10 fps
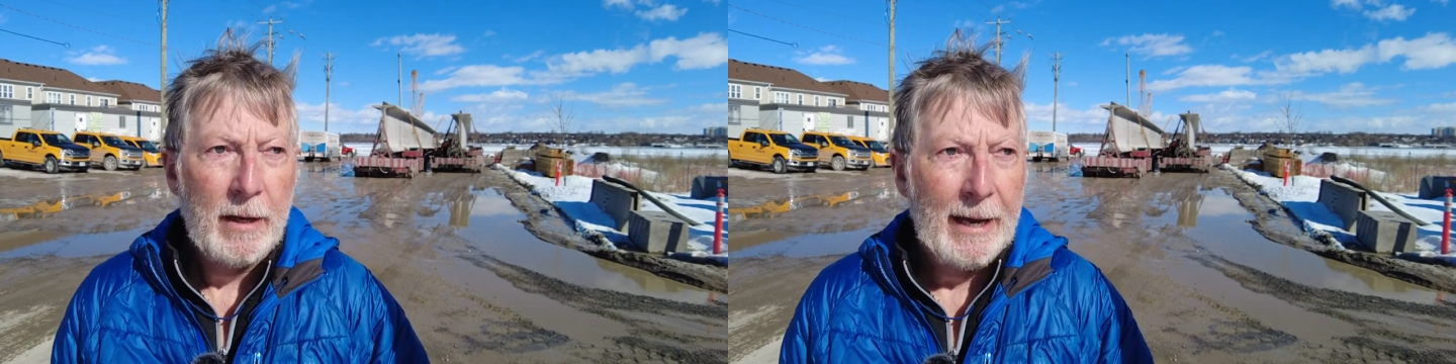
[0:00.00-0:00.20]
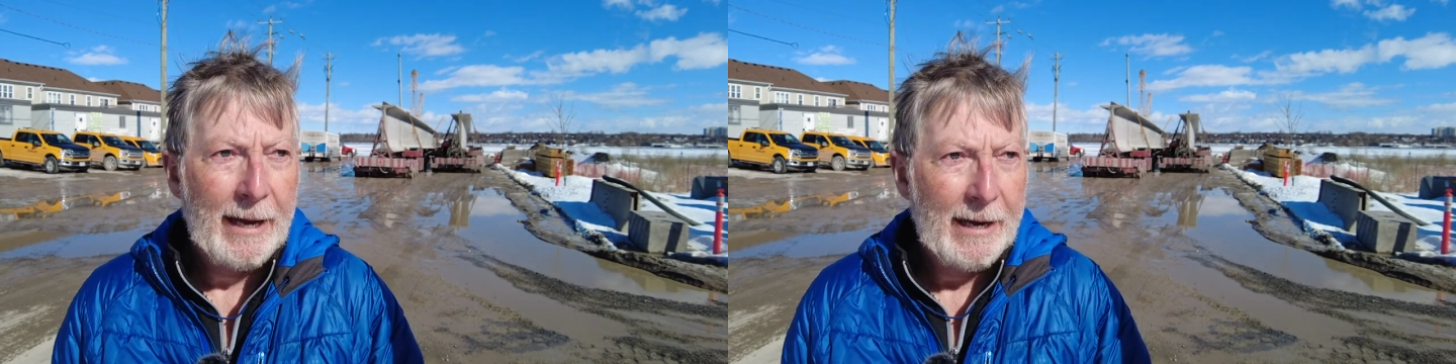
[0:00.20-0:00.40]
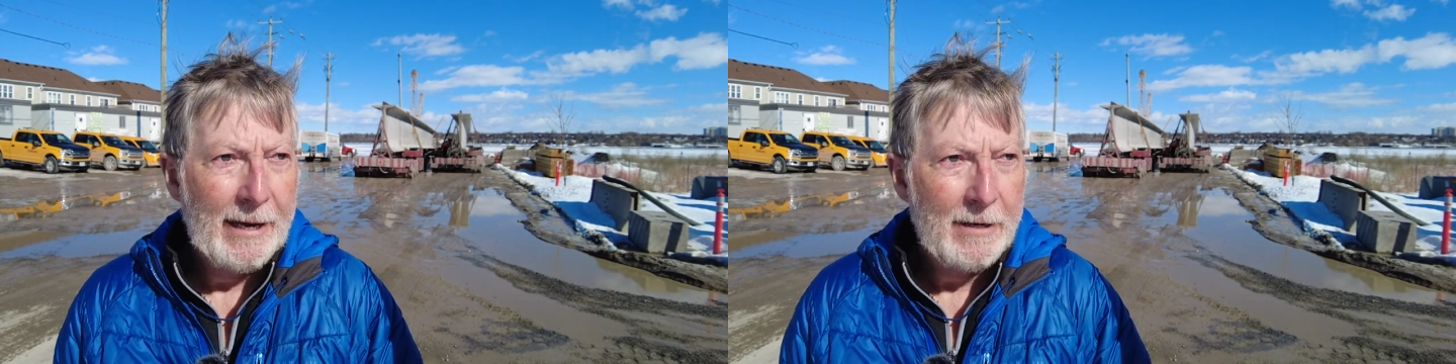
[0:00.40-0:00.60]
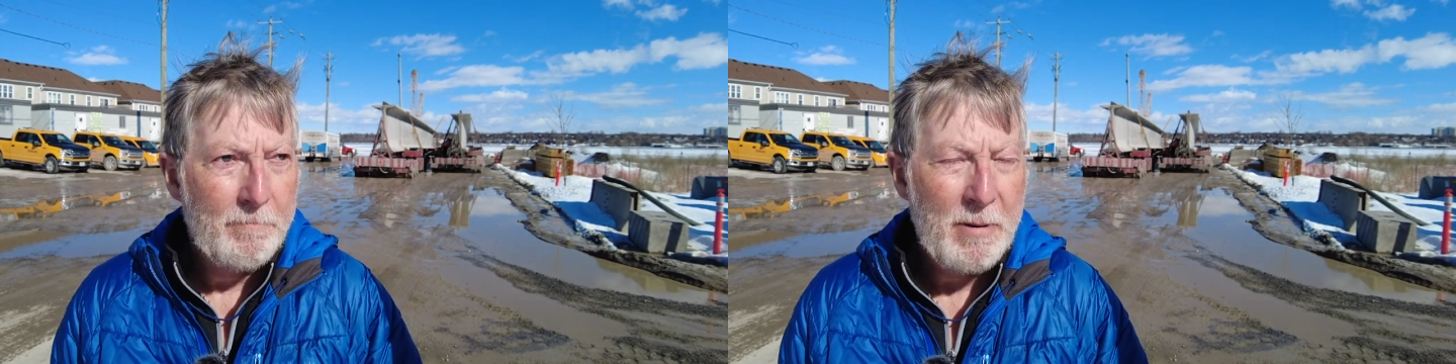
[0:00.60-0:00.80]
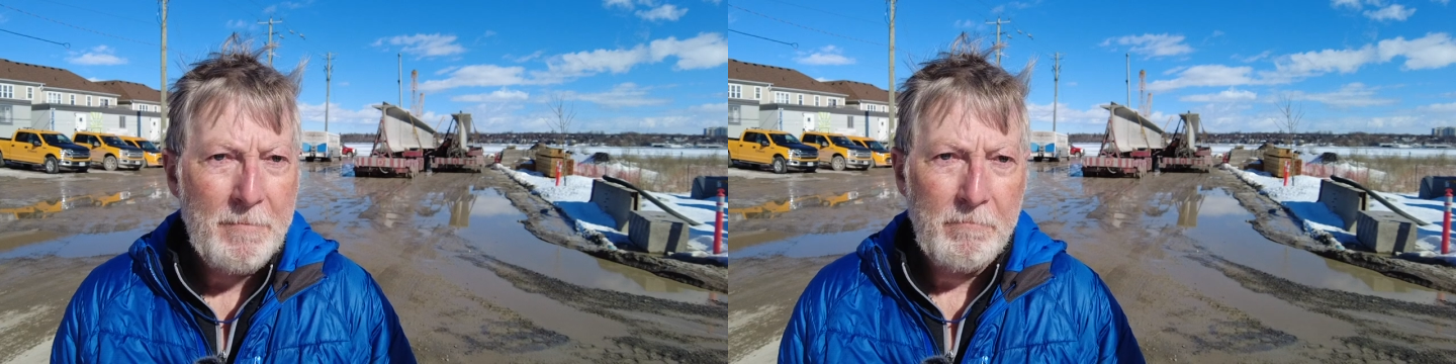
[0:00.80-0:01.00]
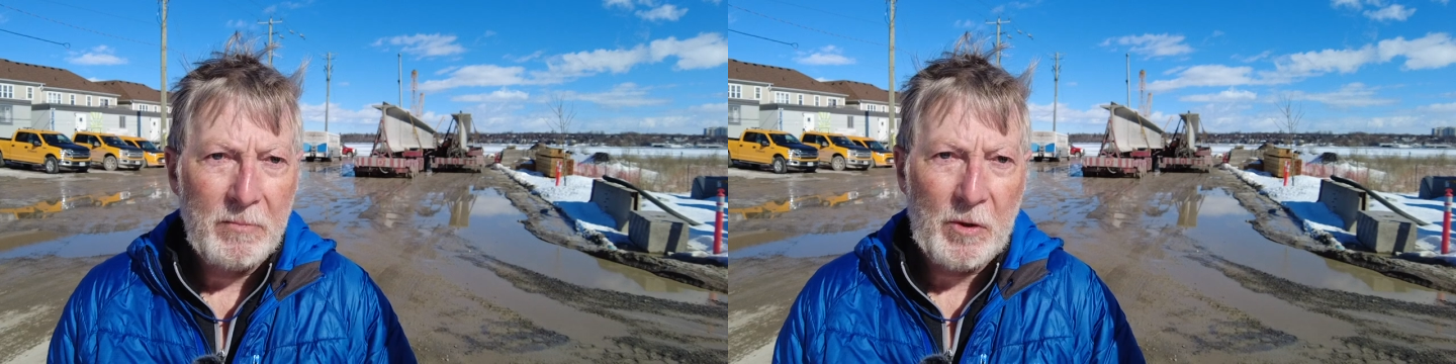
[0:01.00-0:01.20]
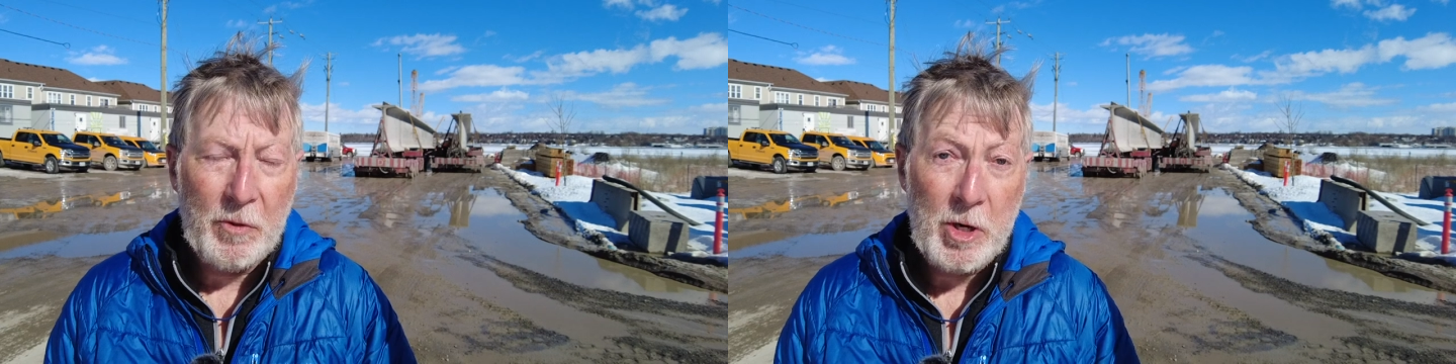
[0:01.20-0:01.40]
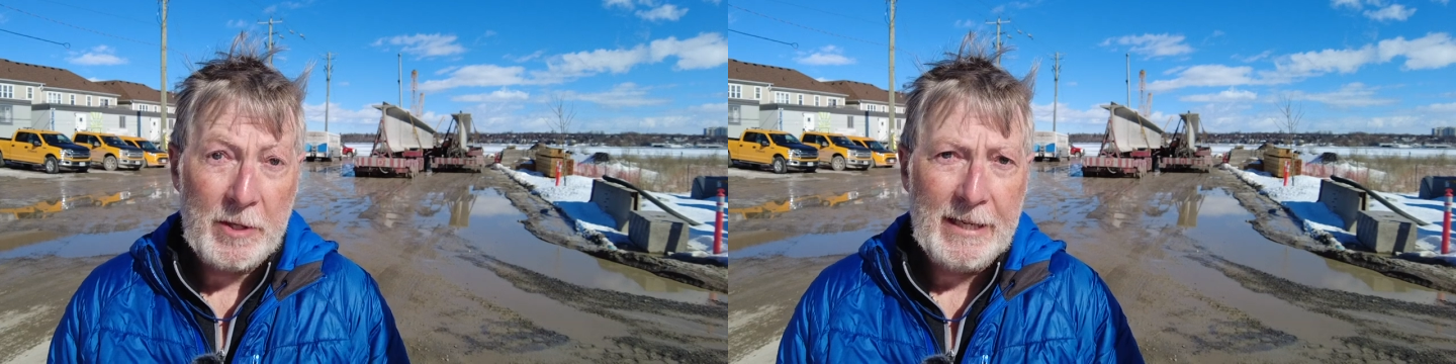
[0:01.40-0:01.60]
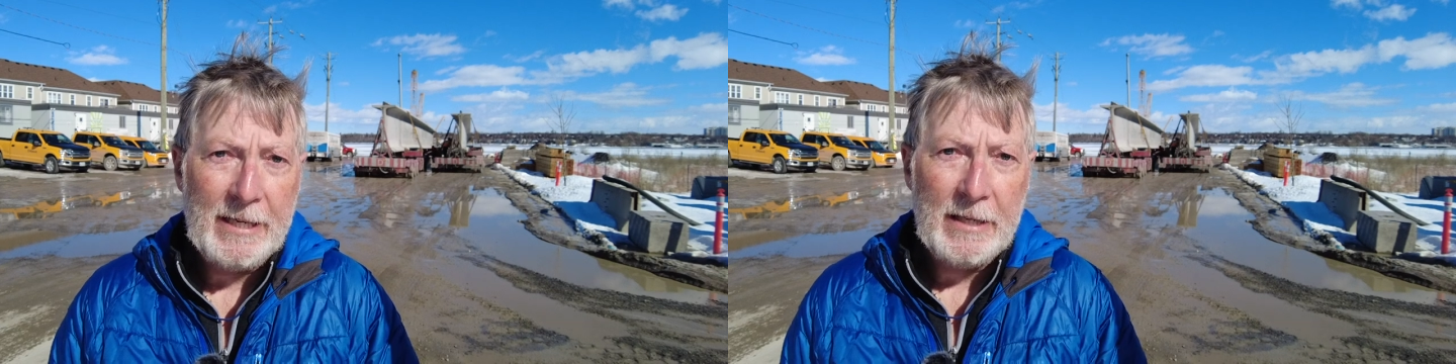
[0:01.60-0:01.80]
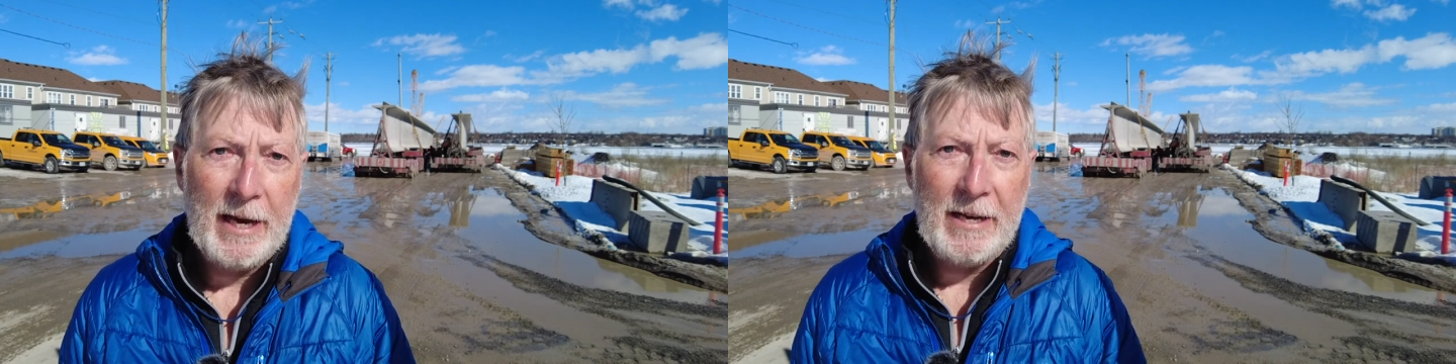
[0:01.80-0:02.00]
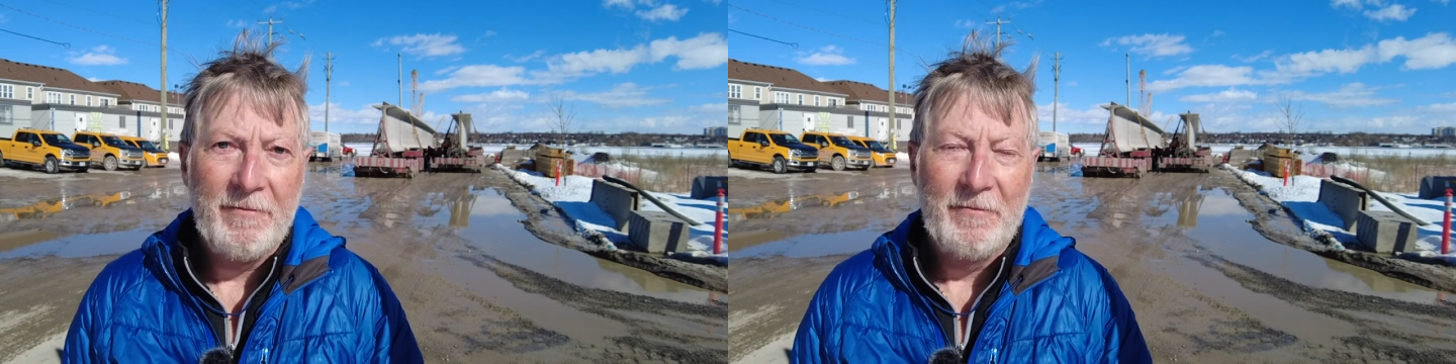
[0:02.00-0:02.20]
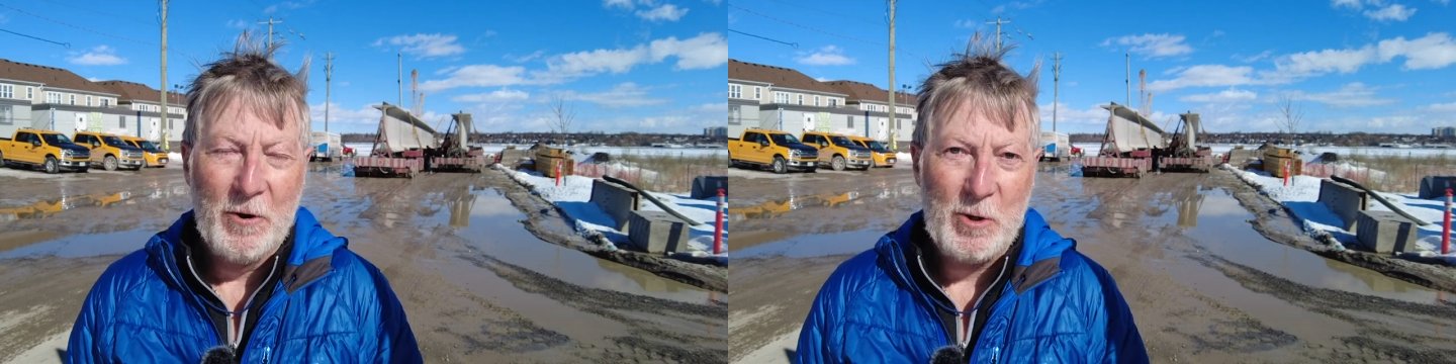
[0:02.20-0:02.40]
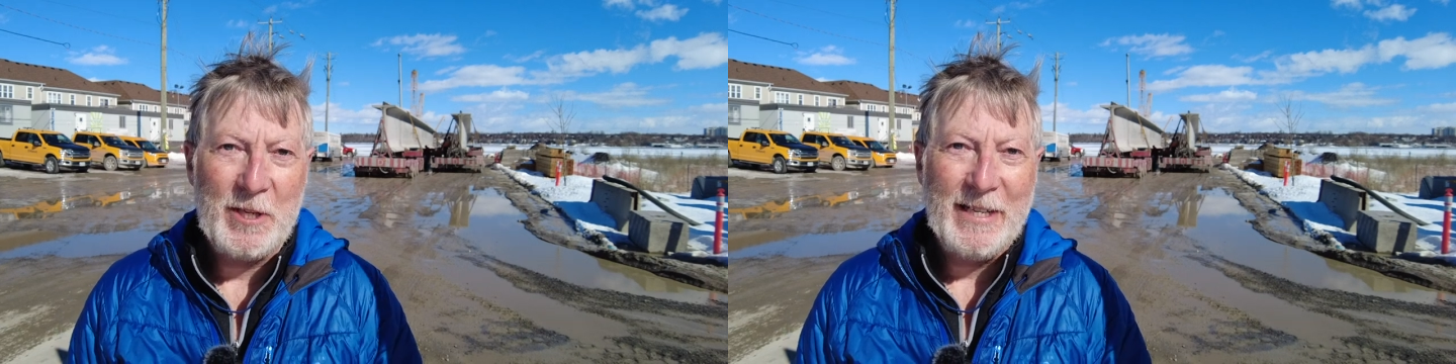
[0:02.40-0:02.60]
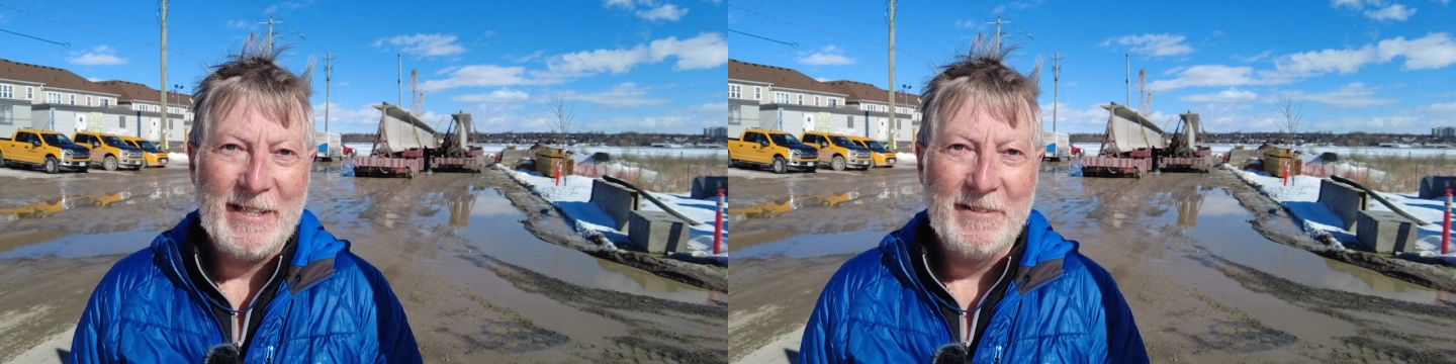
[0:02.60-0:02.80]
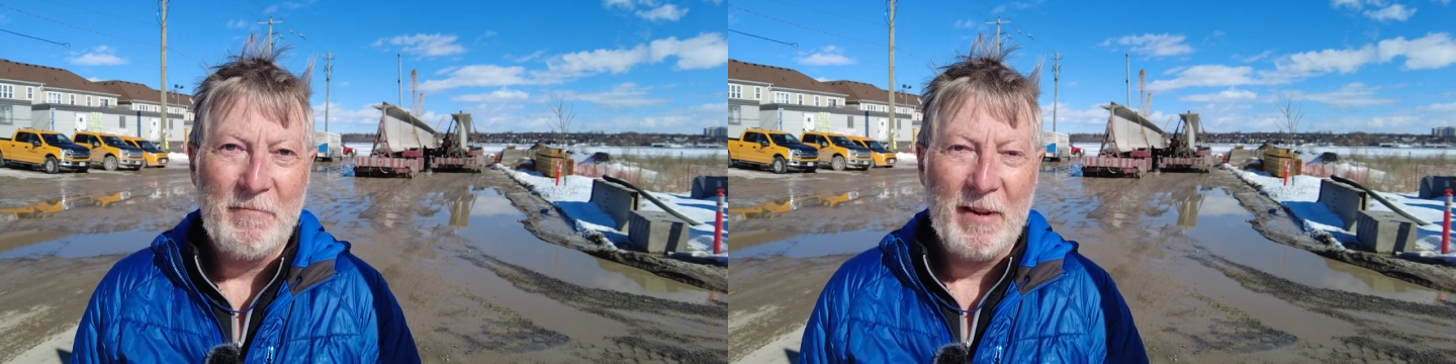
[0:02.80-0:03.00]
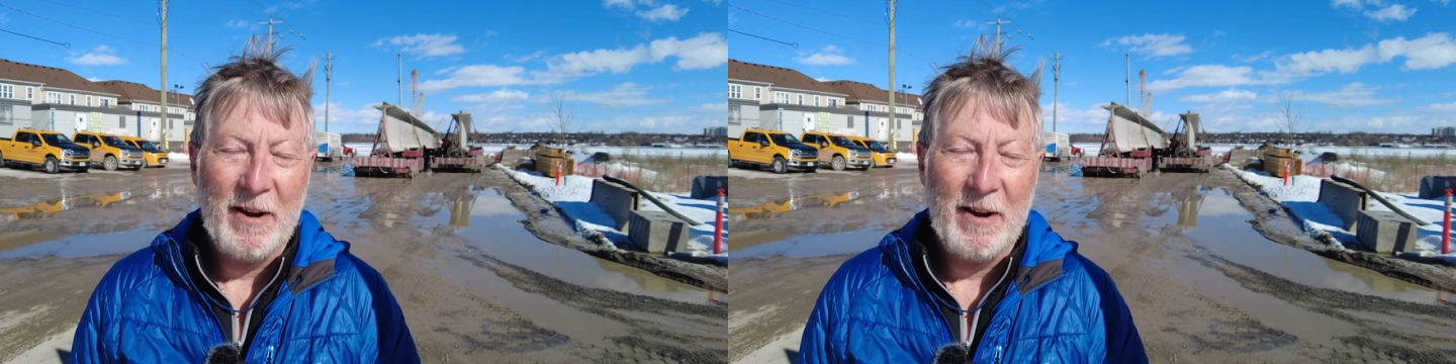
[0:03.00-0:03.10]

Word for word: and beams thirteen and fourteen